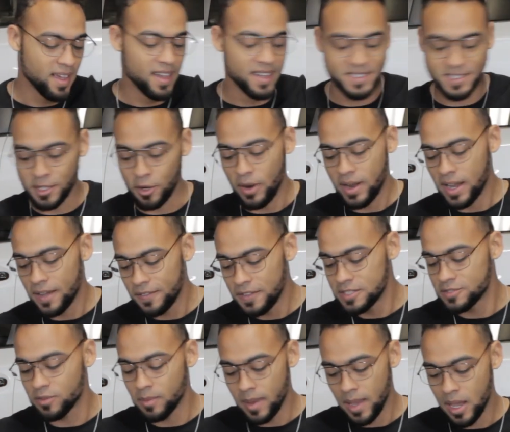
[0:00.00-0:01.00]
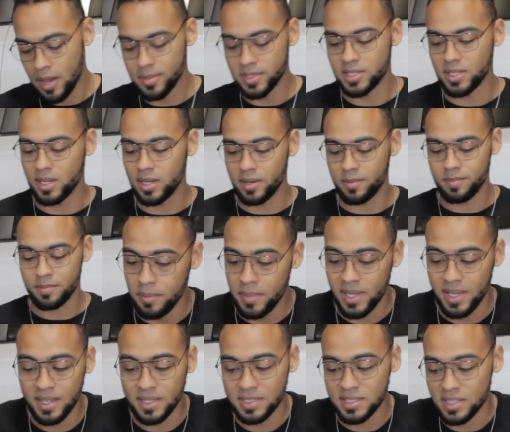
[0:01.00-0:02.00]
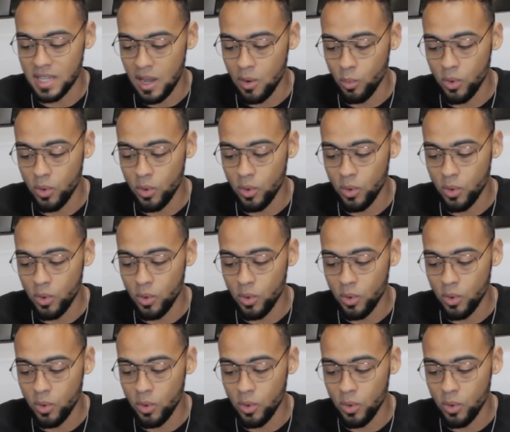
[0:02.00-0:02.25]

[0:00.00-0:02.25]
So I got these from Amazon because I